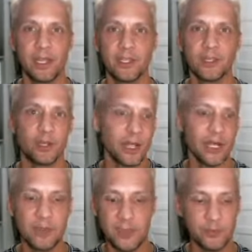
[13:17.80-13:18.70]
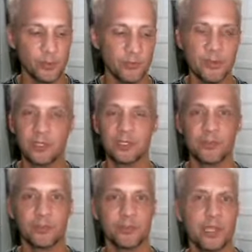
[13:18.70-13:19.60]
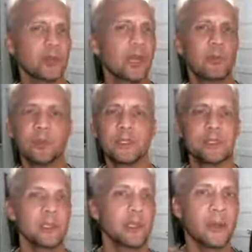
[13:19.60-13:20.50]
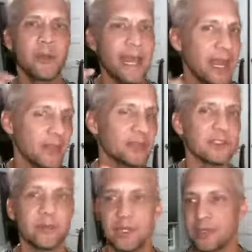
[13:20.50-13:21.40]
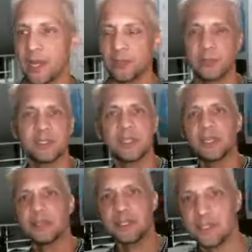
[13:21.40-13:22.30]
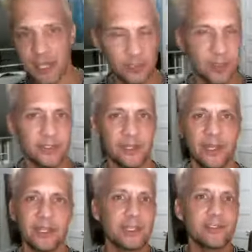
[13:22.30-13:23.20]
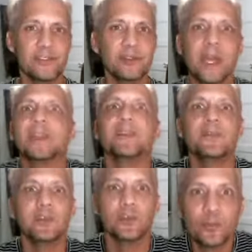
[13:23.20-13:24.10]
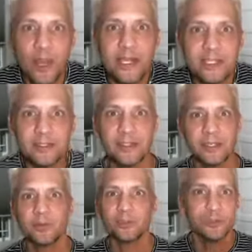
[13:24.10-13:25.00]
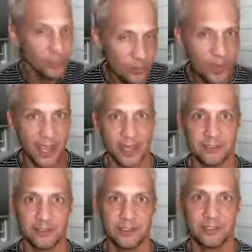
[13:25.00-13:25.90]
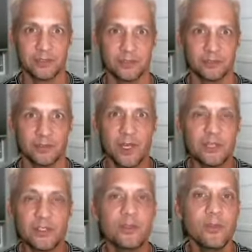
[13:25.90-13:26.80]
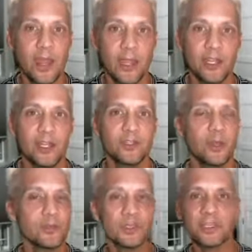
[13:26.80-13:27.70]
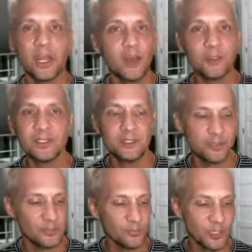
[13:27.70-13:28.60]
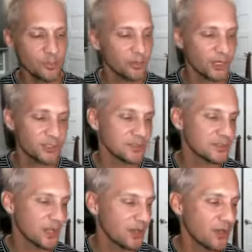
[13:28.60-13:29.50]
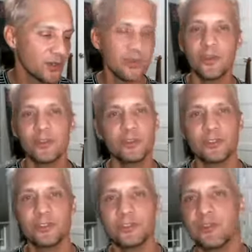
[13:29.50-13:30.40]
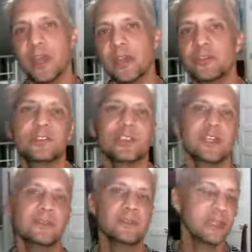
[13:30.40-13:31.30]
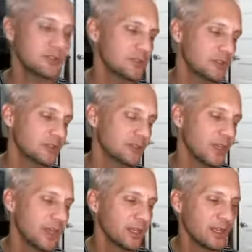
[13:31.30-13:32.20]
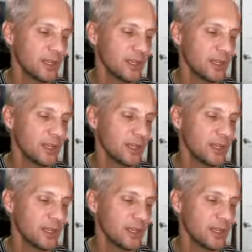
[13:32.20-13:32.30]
A lot of people, they'll say, okay, well, I'm going to add this to my diet, or I'm going to take this out of my diet. And they do that and they feel great. Well, do that, right? Do that. Don't succumb into peer pressure and say, oh no, you shouldn't do that. You can't do that. You shouldn't do that.